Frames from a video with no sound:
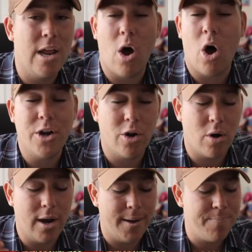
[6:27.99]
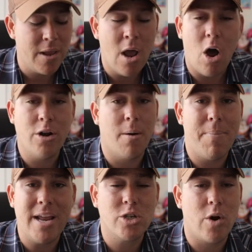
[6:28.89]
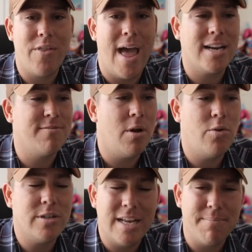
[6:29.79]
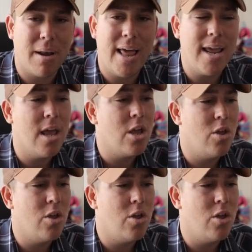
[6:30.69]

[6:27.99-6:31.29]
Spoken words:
on your bench or in the active mode in play.